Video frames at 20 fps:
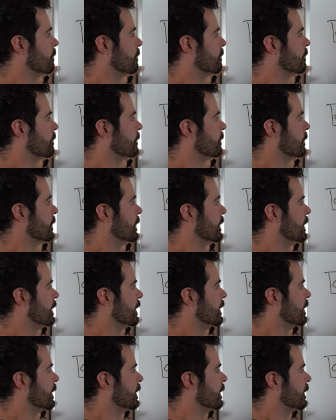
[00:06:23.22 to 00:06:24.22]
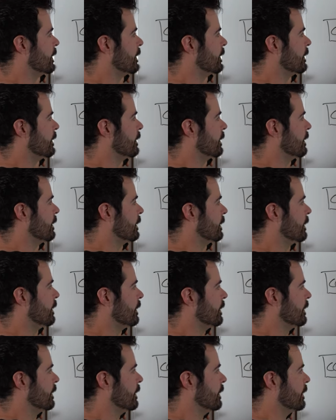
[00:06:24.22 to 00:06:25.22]

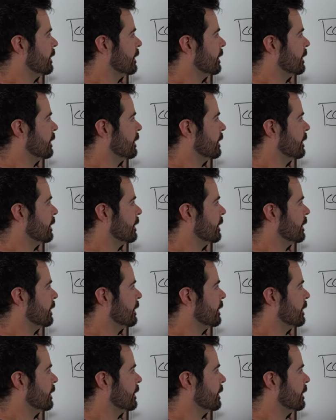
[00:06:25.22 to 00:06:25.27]
(no one is talking)